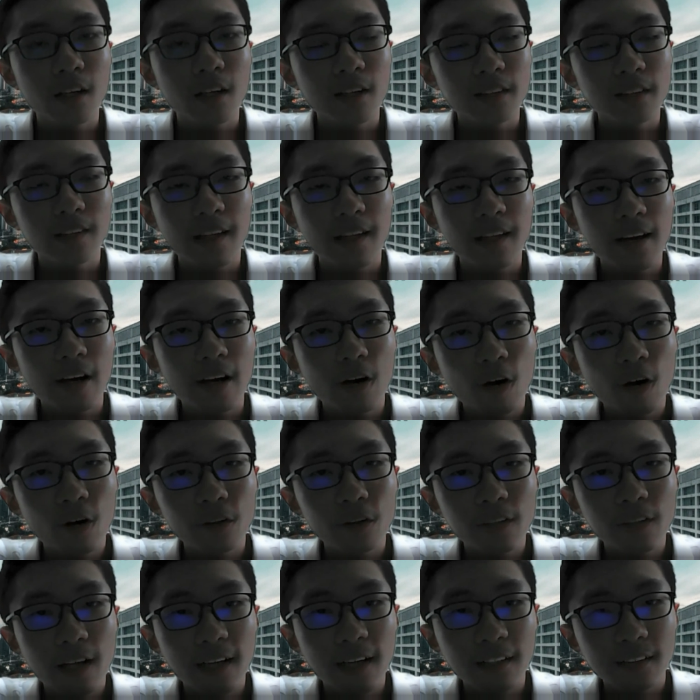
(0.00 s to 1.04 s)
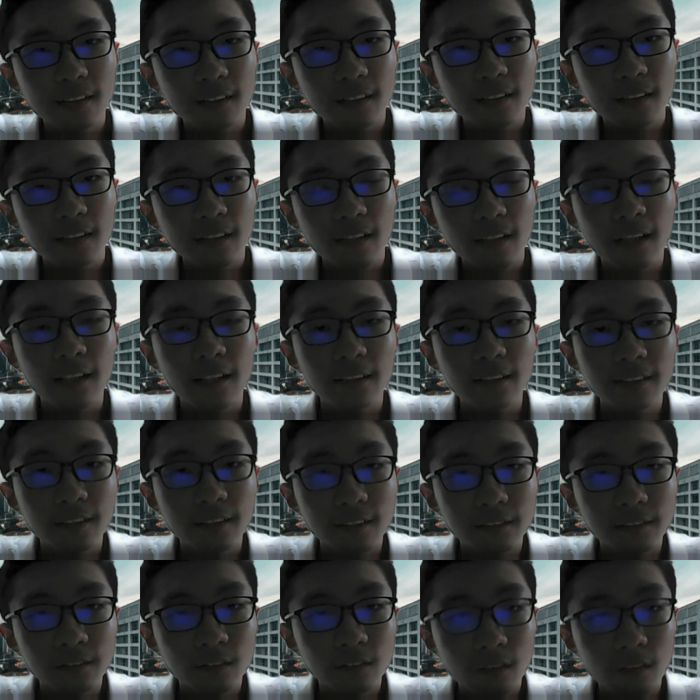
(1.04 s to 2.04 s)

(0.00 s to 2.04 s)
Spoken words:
their own idea and